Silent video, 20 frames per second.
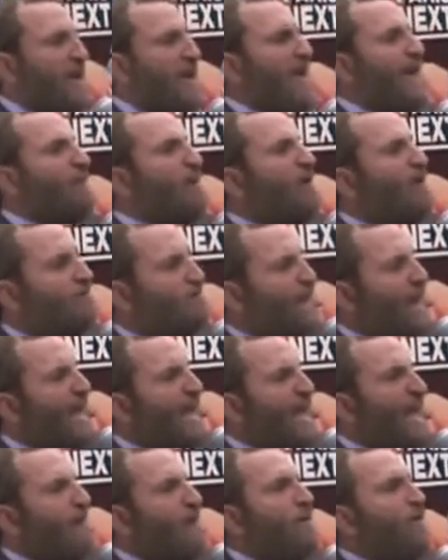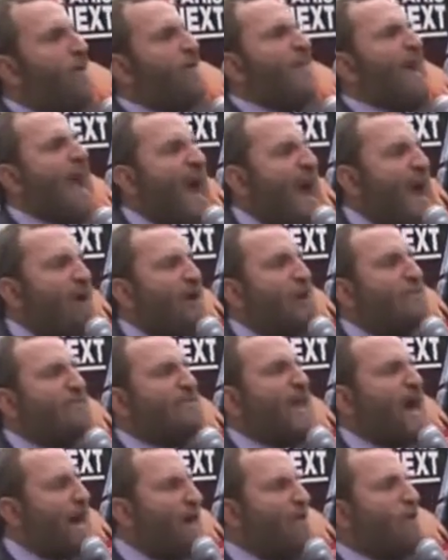It will be with Arab
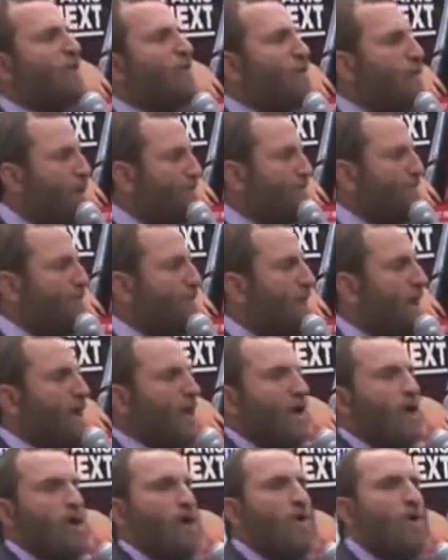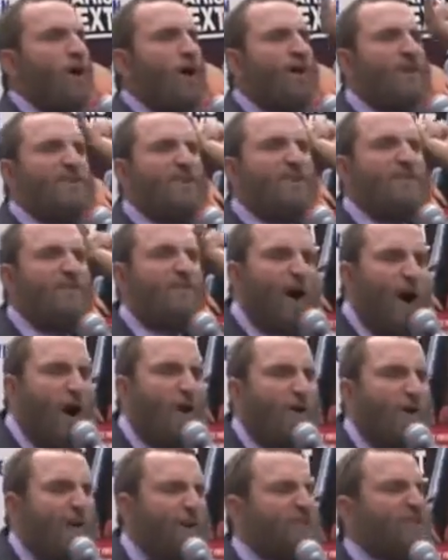terror groups who are
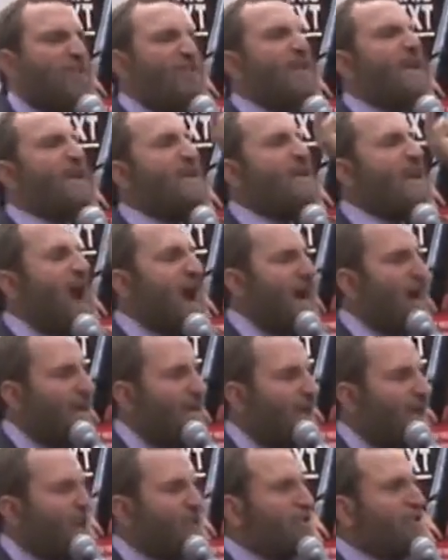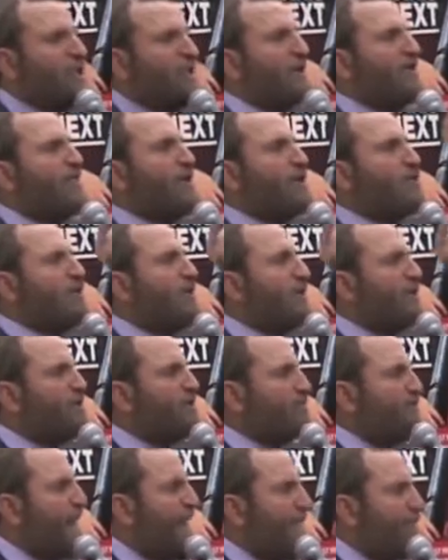devoted to the annihilation of the Jewish
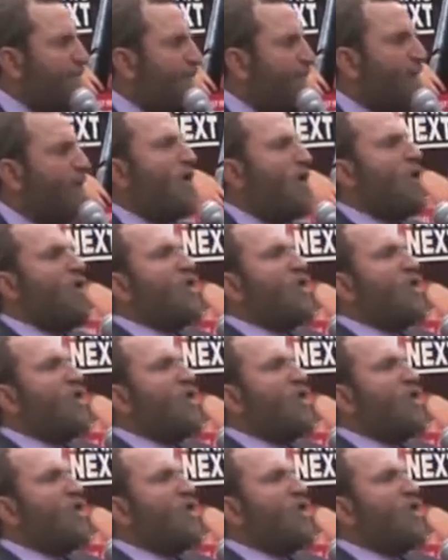people,